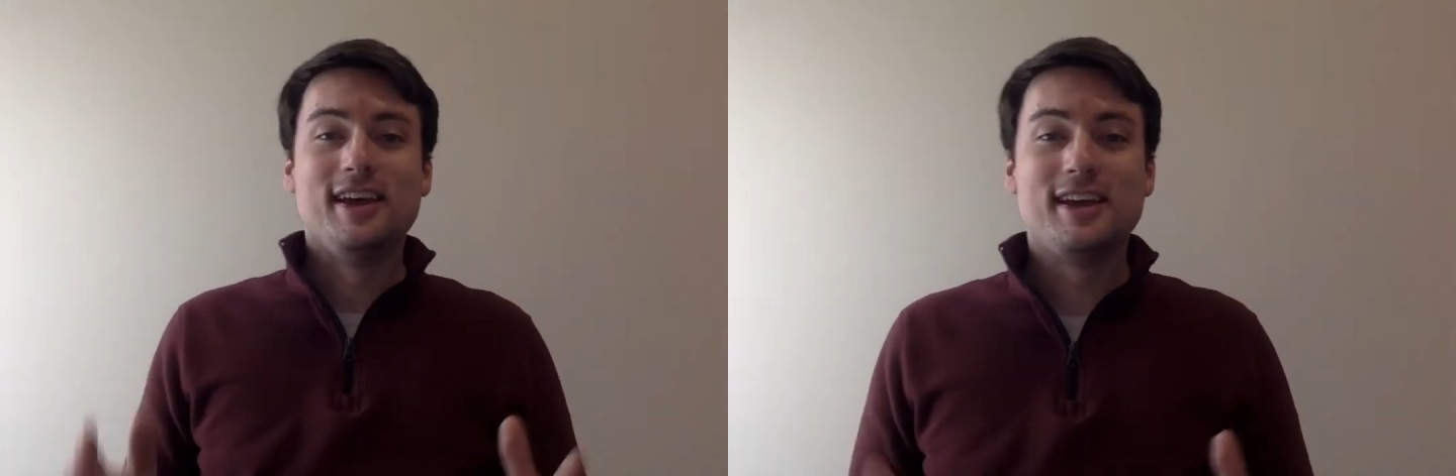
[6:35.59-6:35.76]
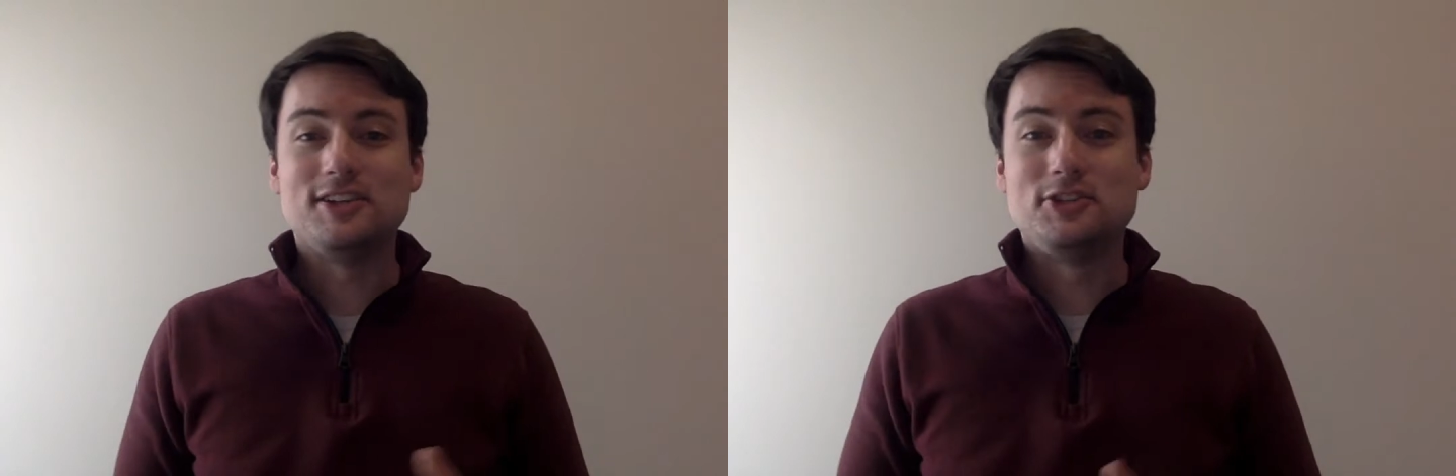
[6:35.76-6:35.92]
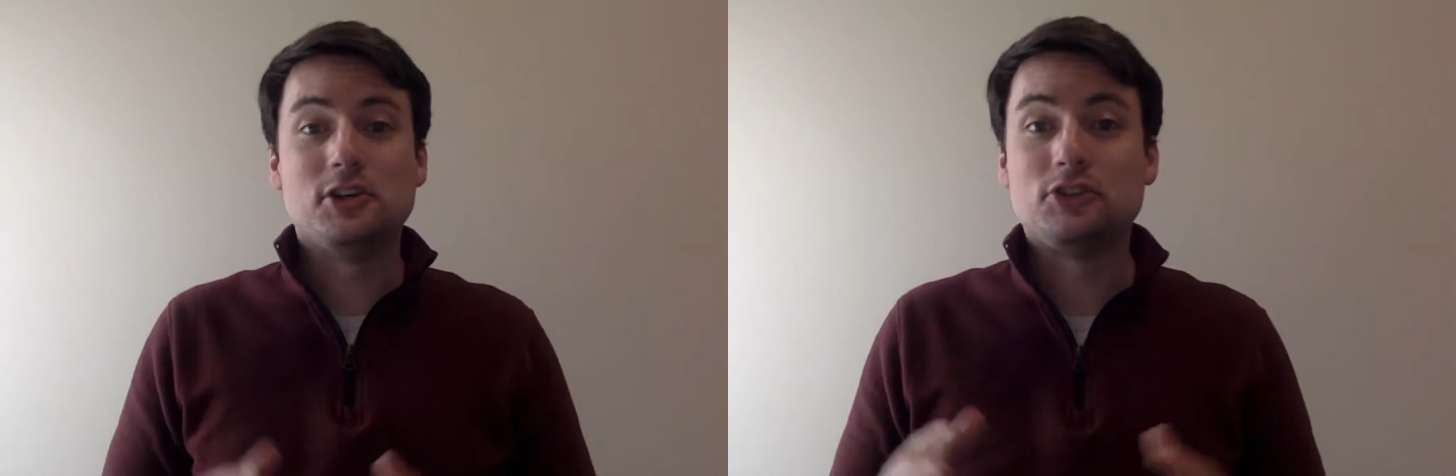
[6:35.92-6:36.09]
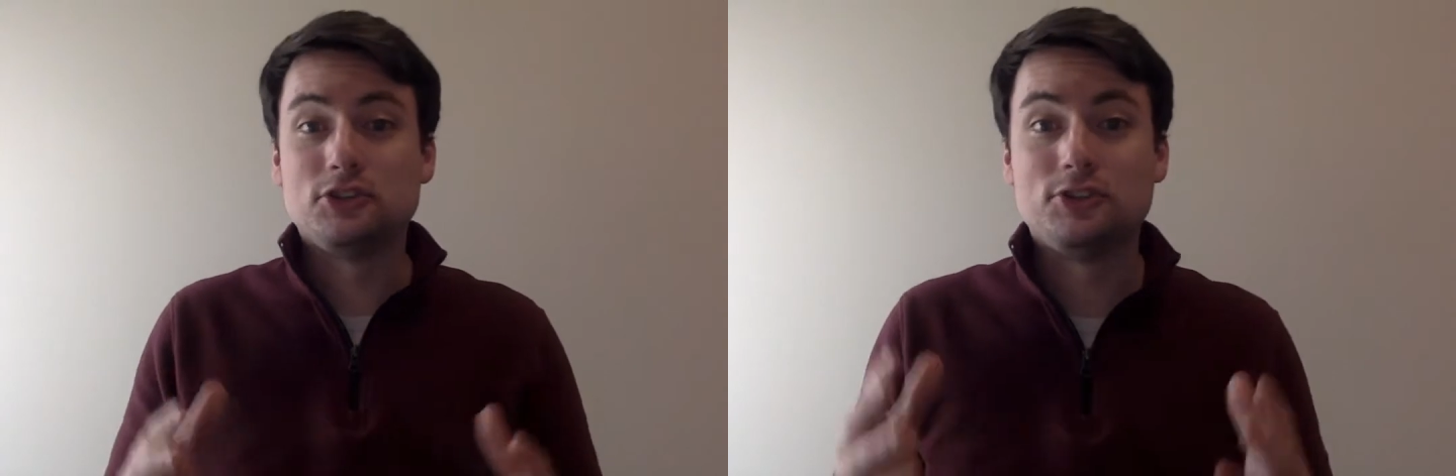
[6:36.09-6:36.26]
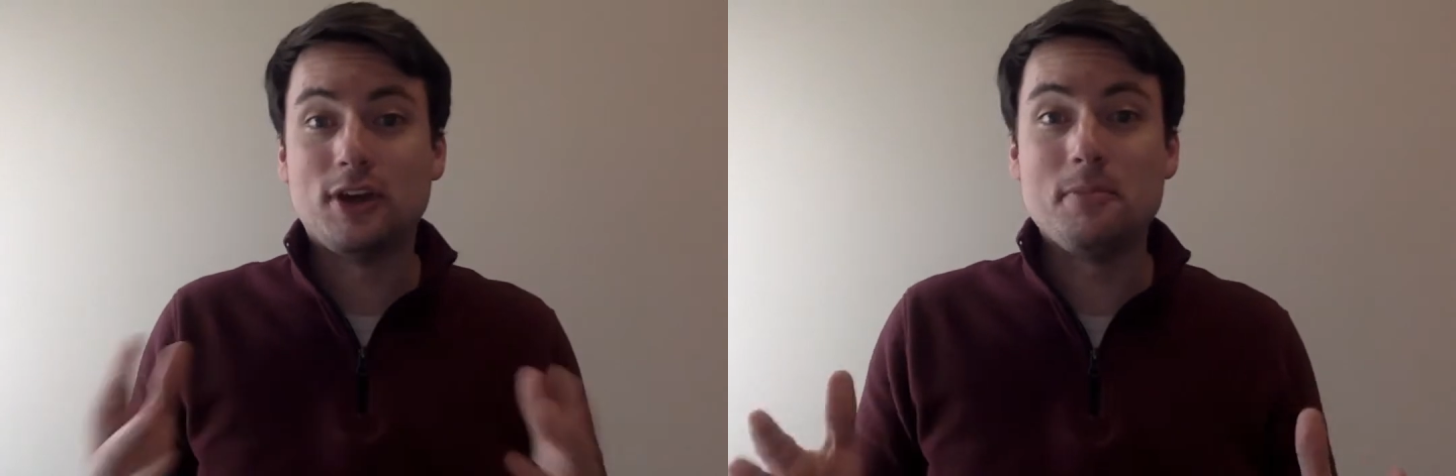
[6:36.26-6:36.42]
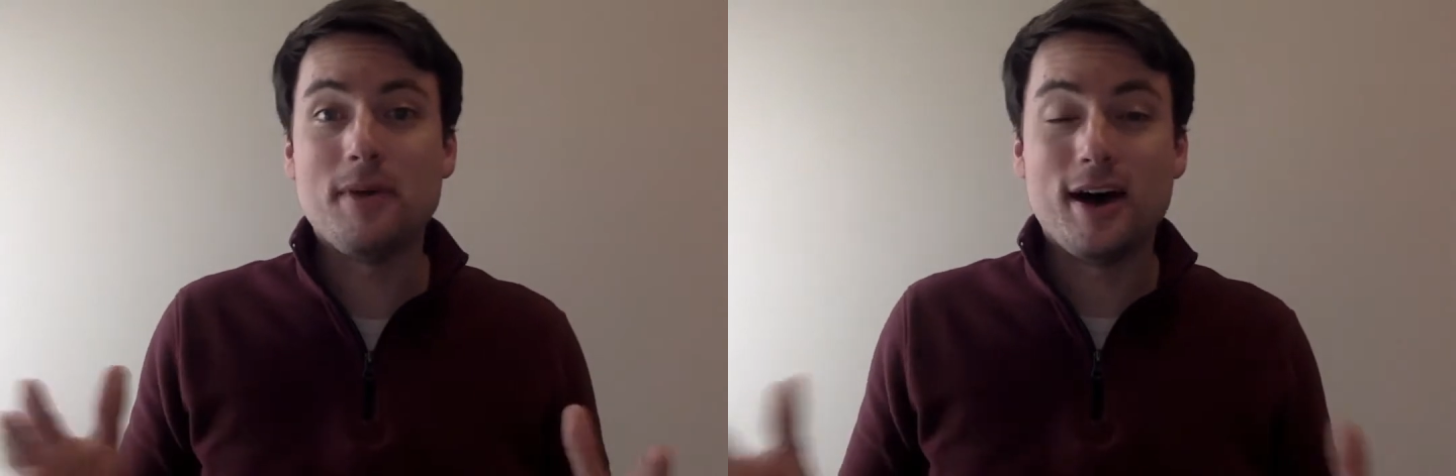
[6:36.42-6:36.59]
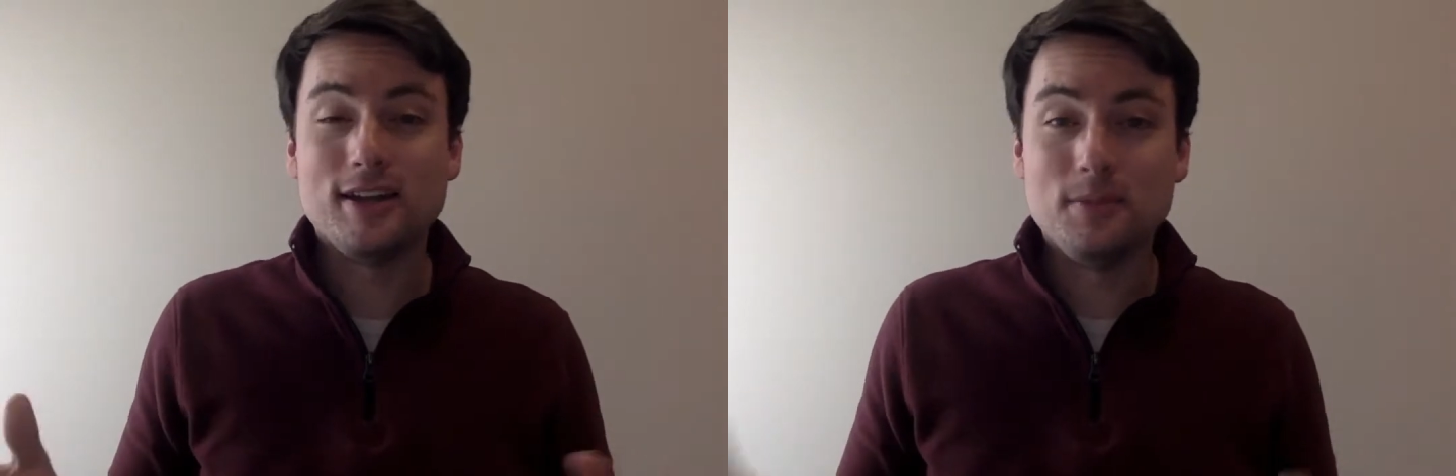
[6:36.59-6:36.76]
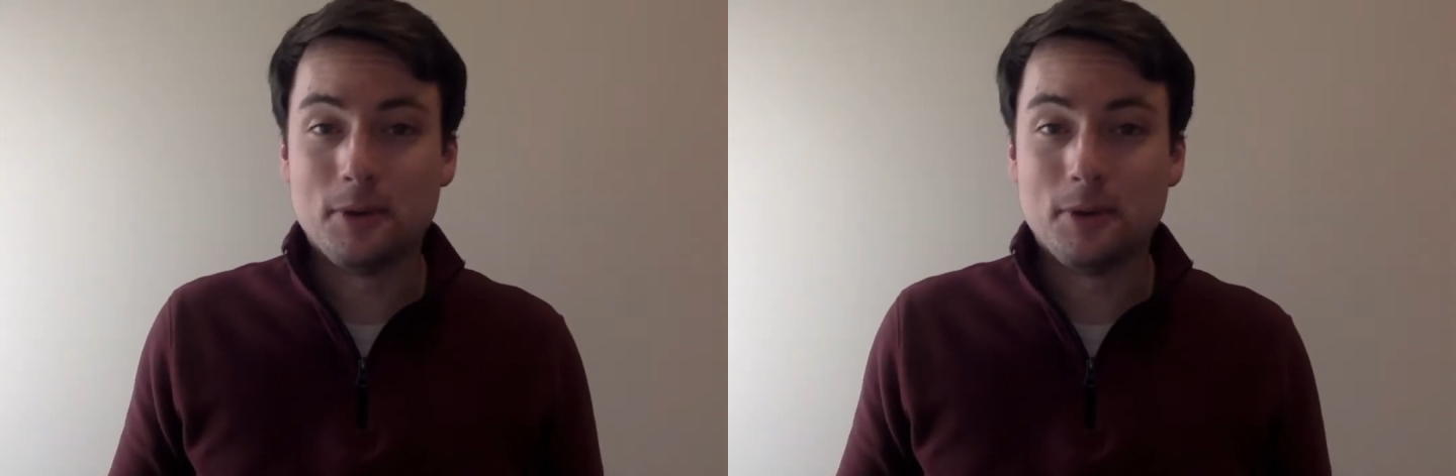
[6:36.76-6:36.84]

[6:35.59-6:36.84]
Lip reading: it's just somebody